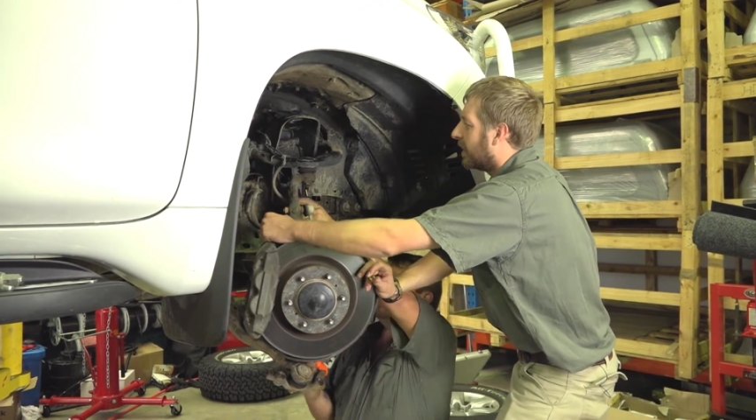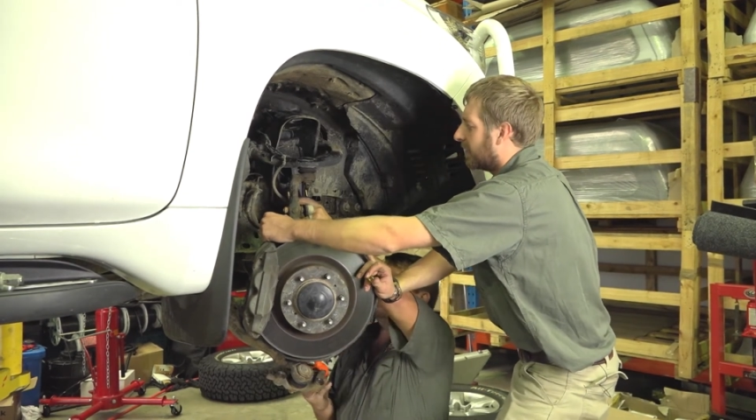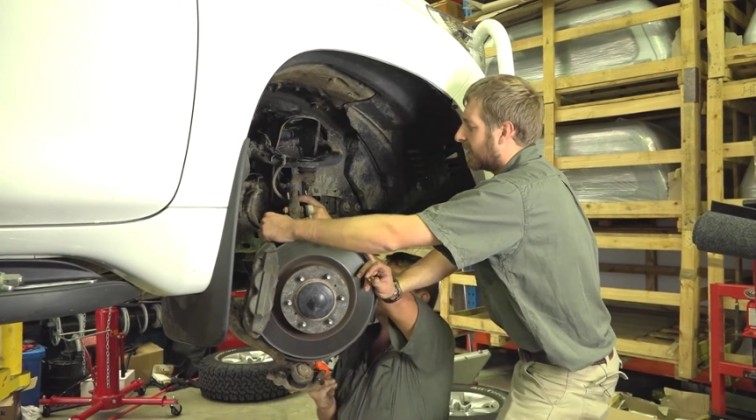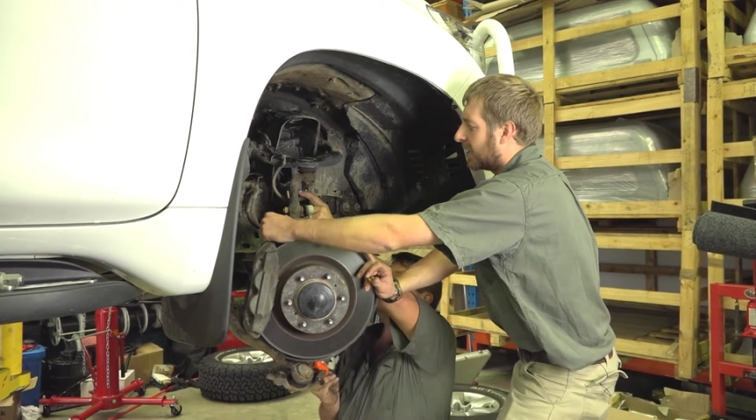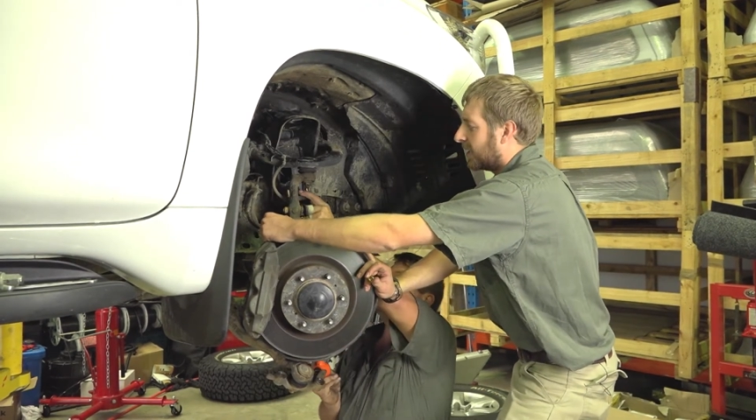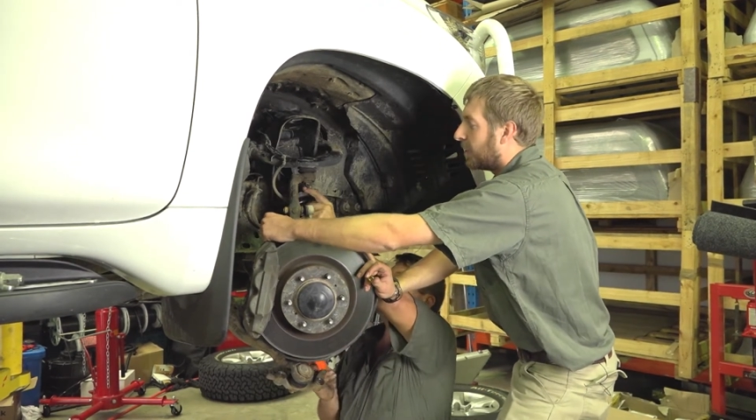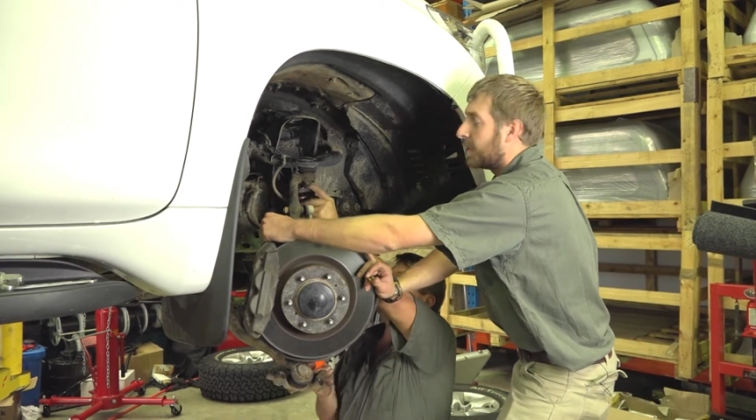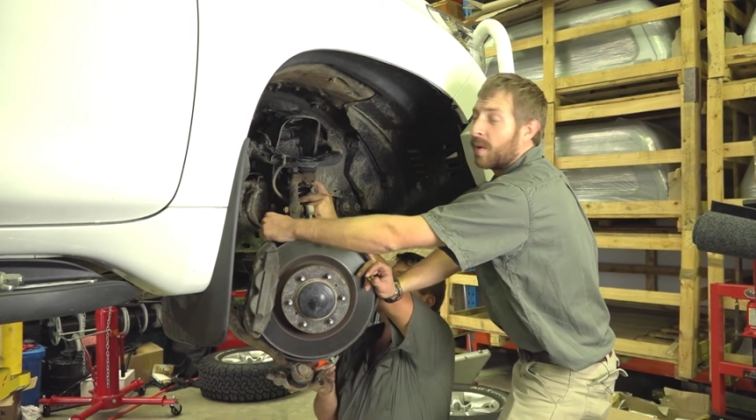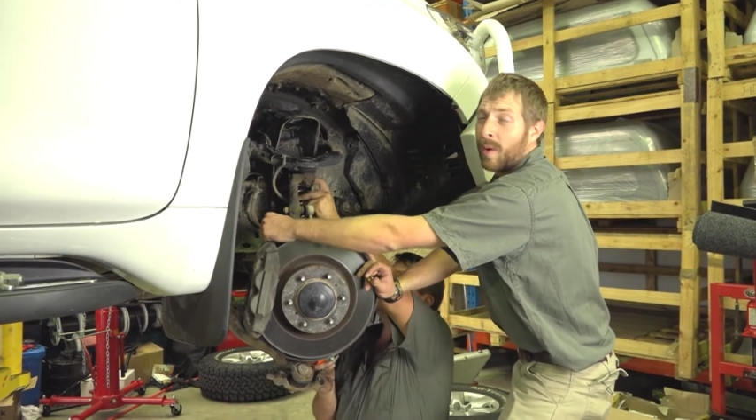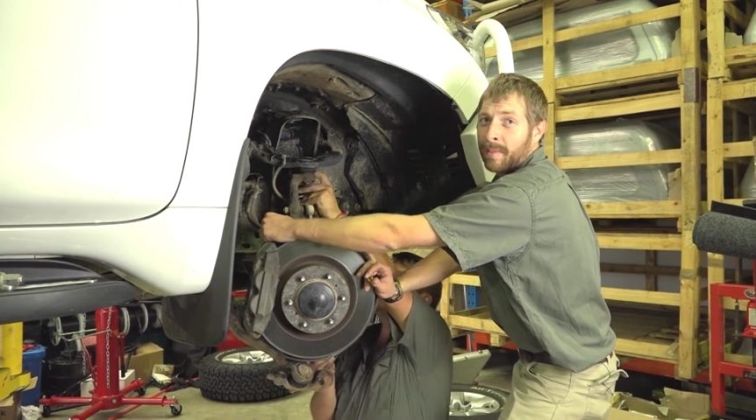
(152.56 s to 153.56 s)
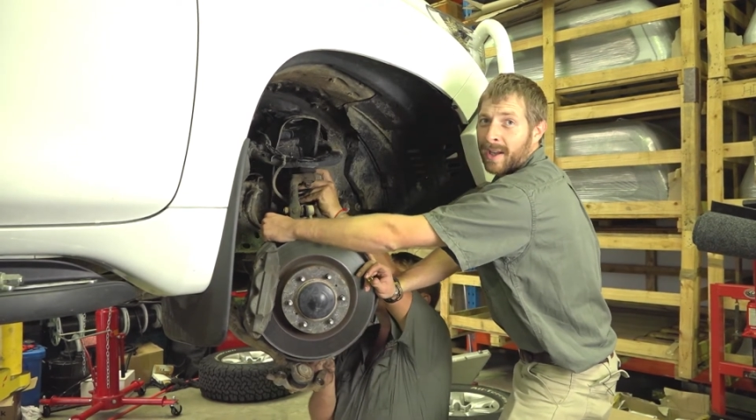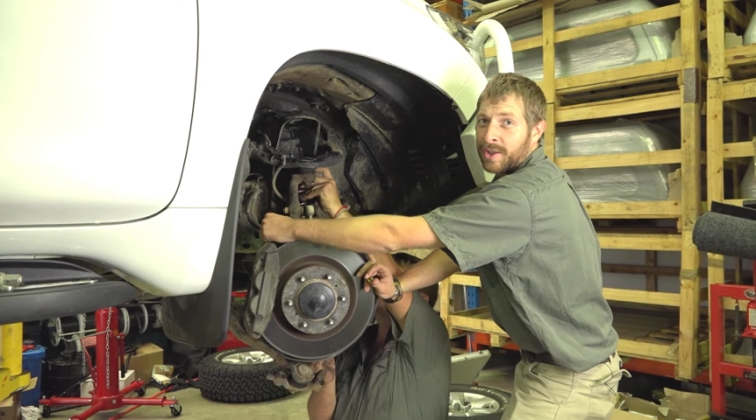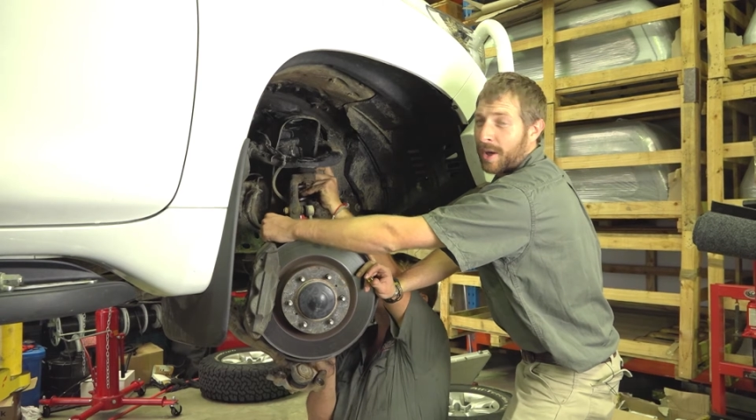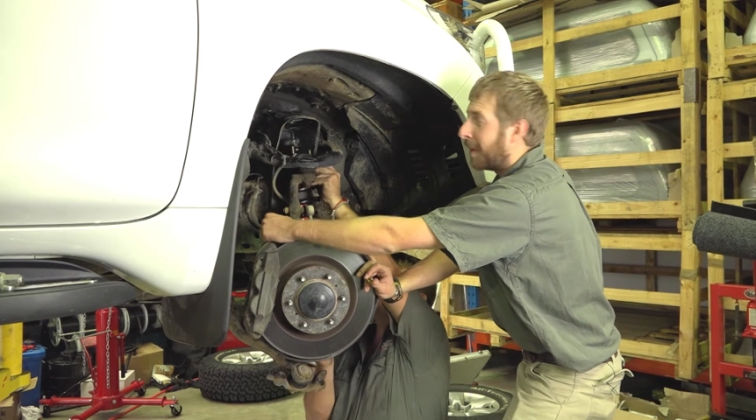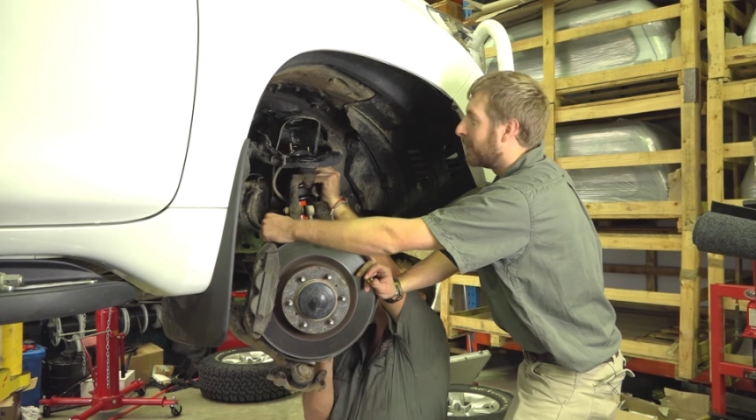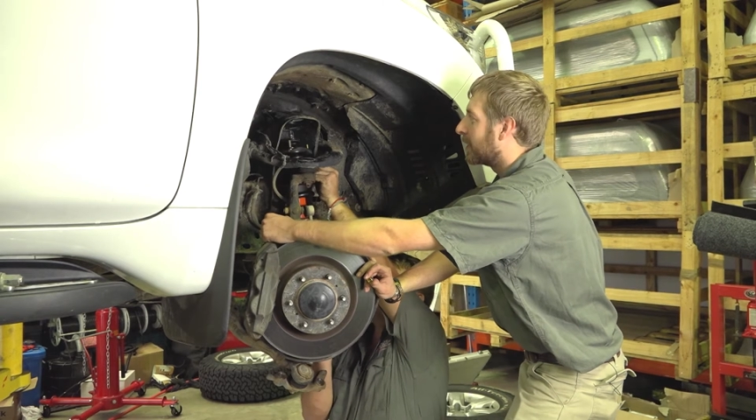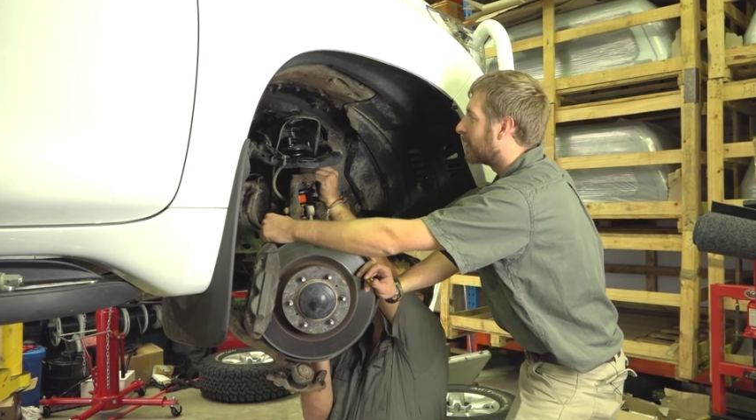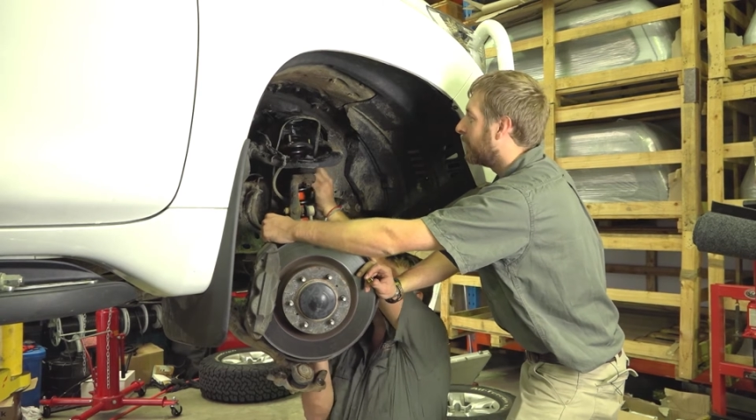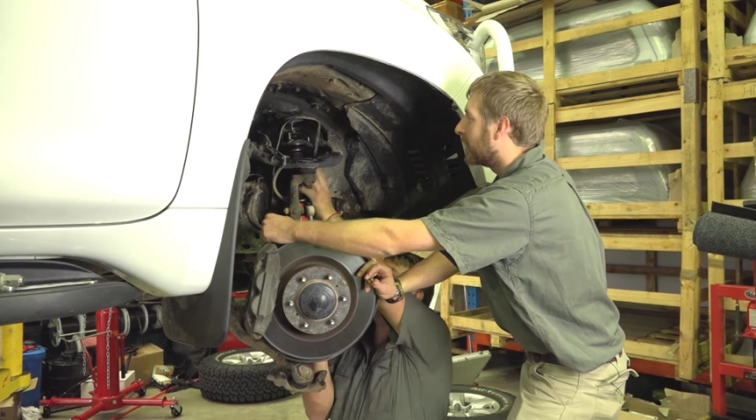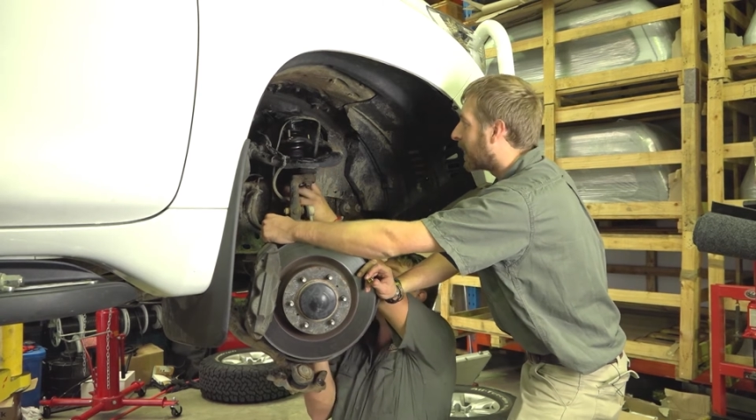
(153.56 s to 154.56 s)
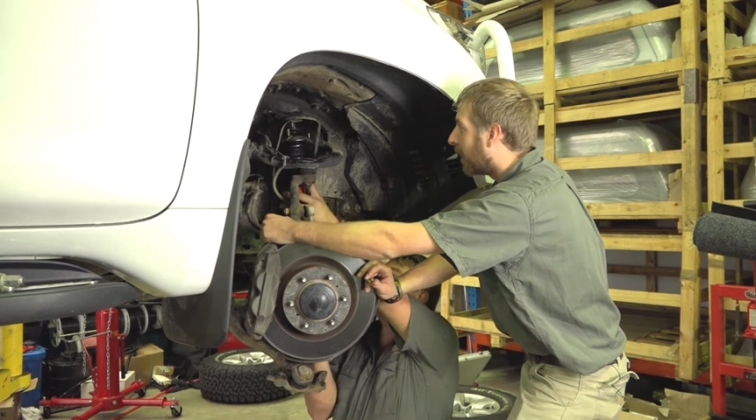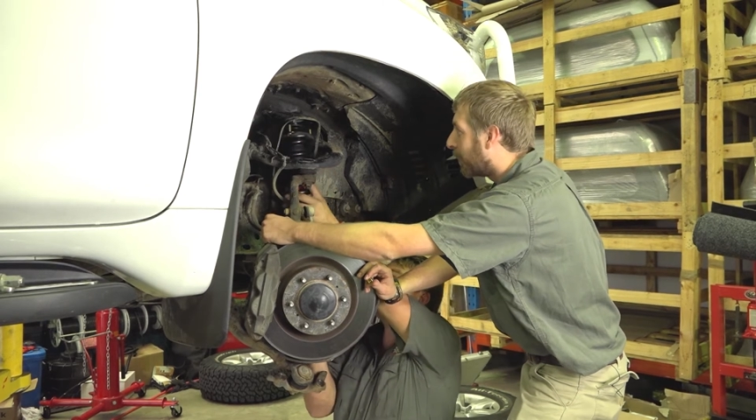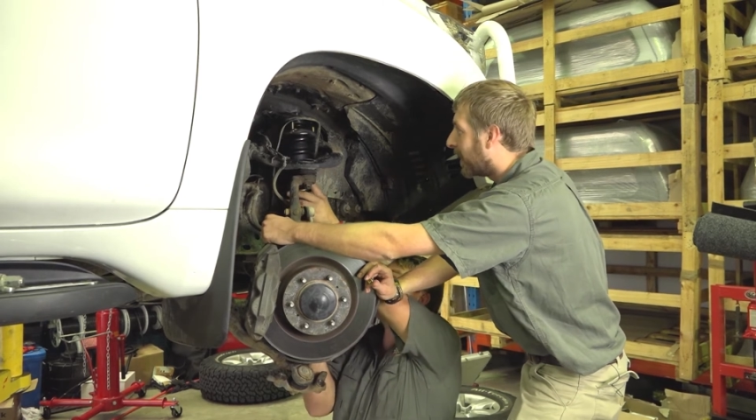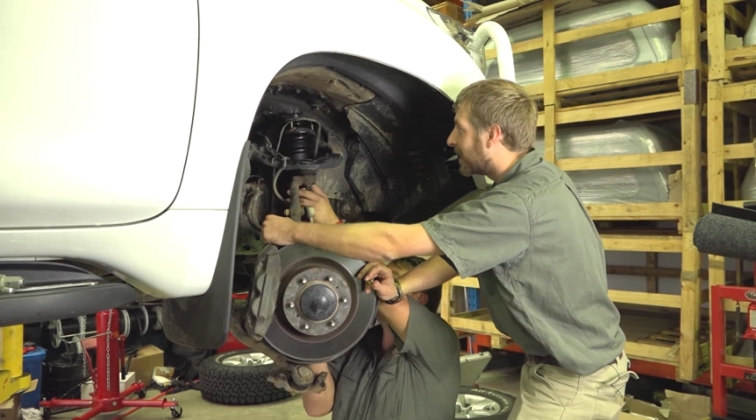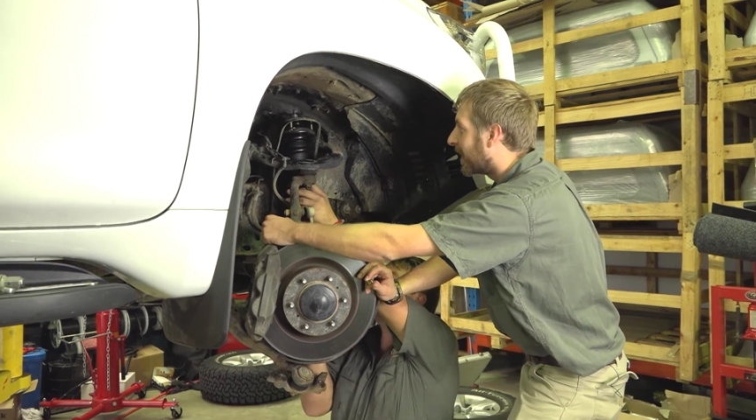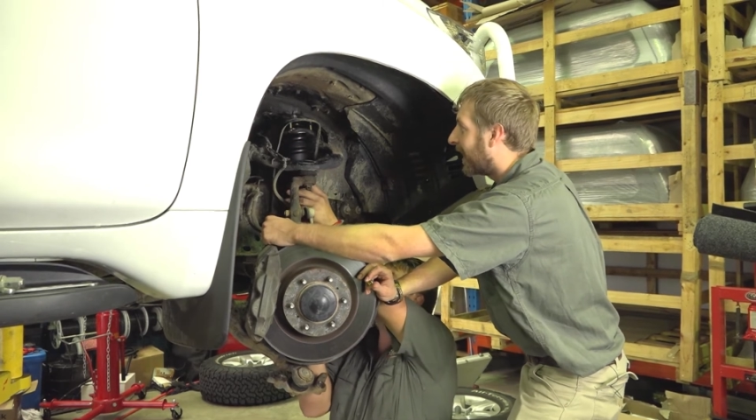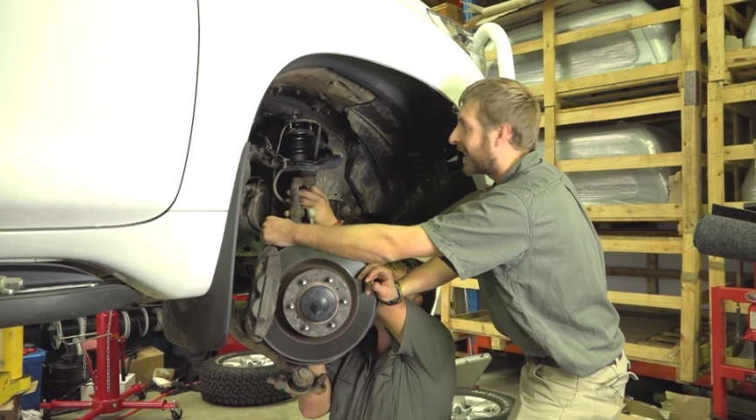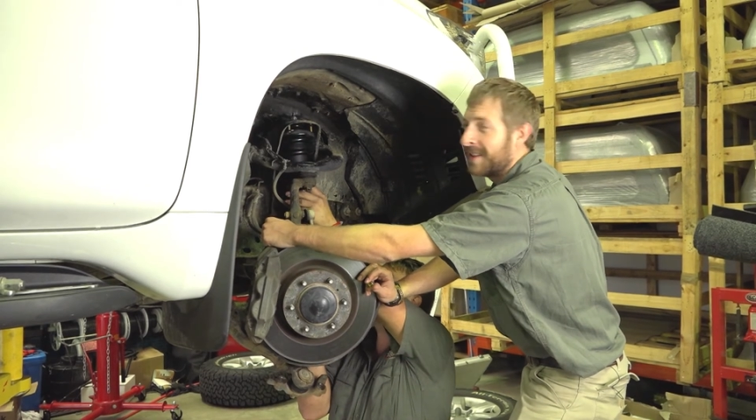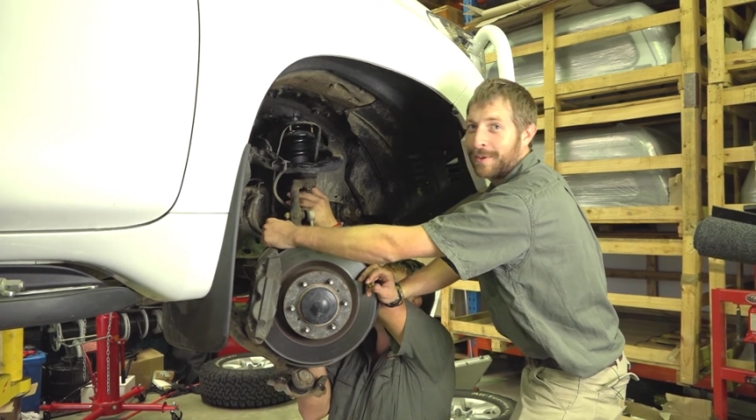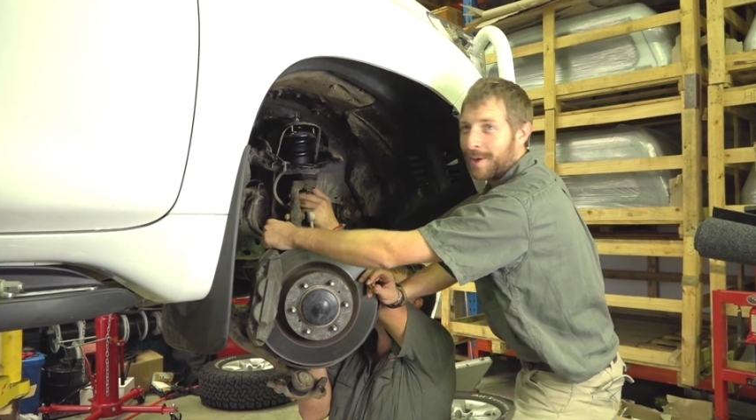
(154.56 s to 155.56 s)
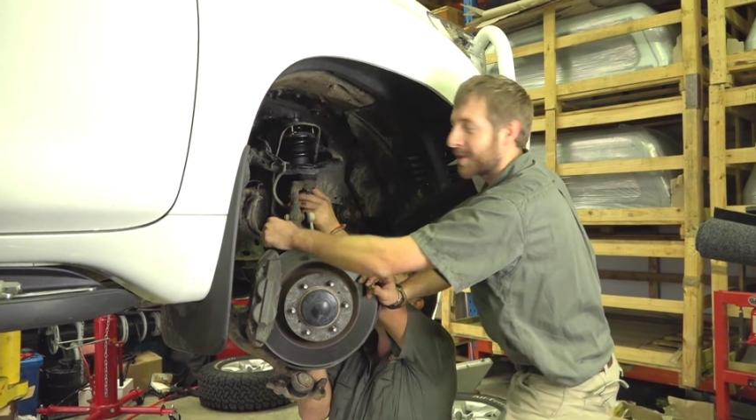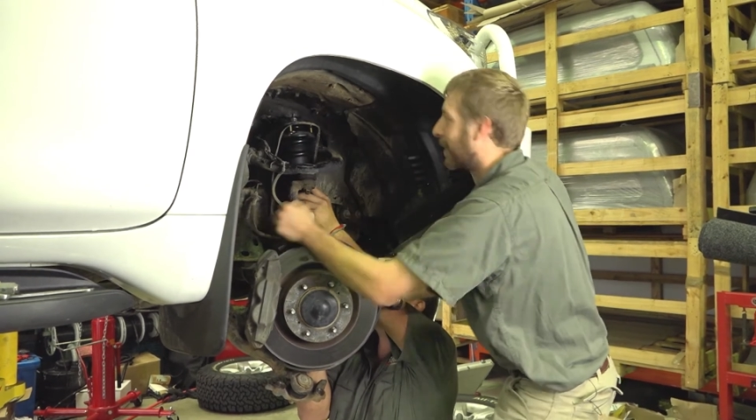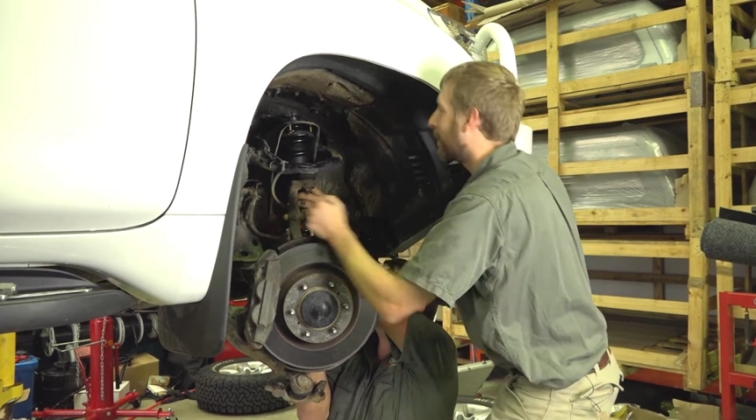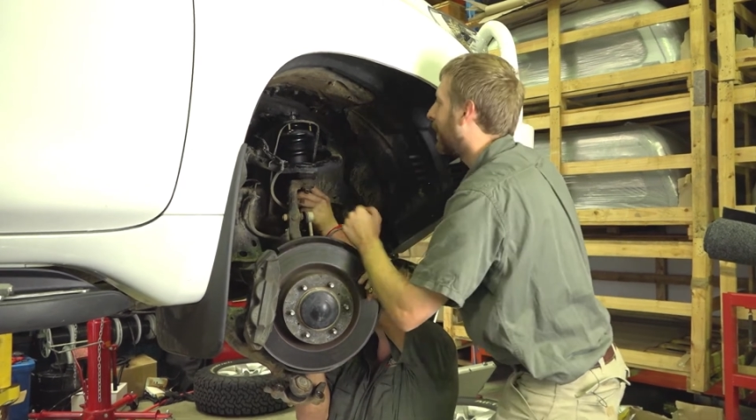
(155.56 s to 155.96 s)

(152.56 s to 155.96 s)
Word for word: This is usually a one-man job. I'm just, we're just helping each other out in the workshop